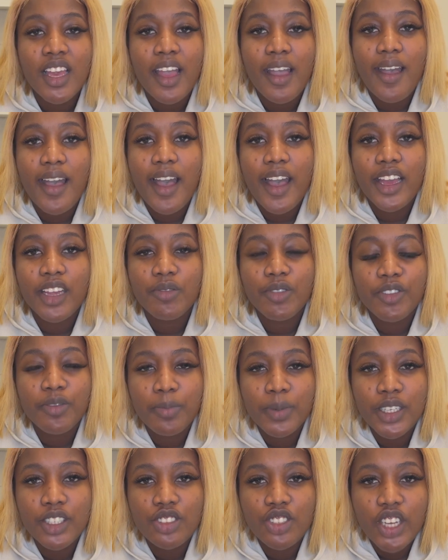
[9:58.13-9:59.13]
And we've
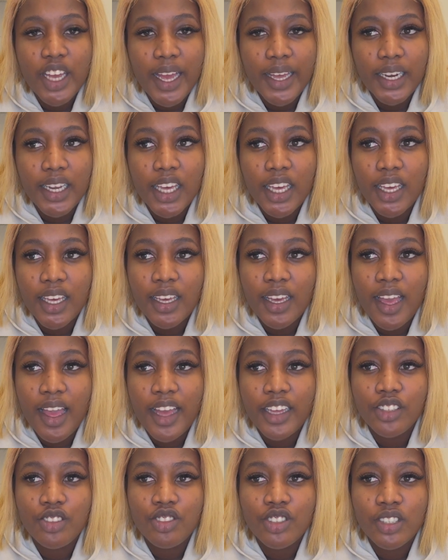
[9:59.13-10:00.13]
been chatting
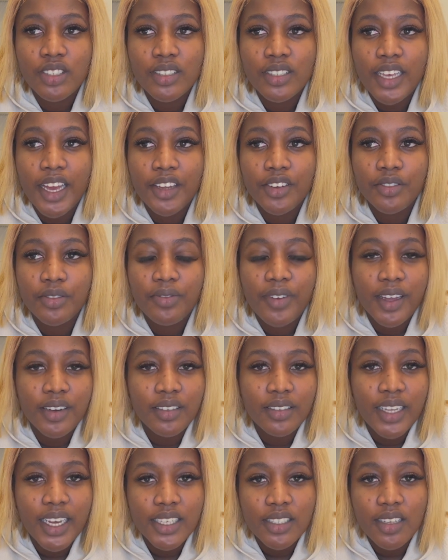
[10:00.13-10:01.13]
and just kind of
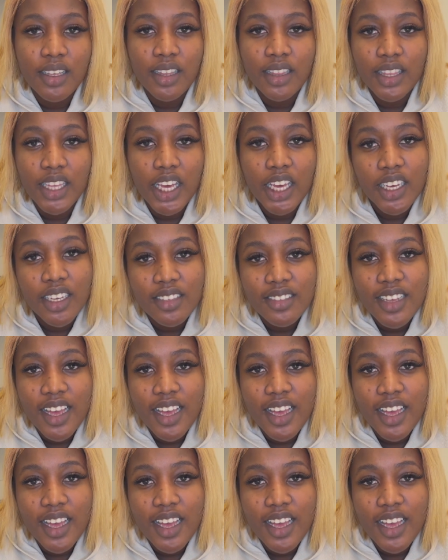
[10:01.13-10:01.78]
finalizing things.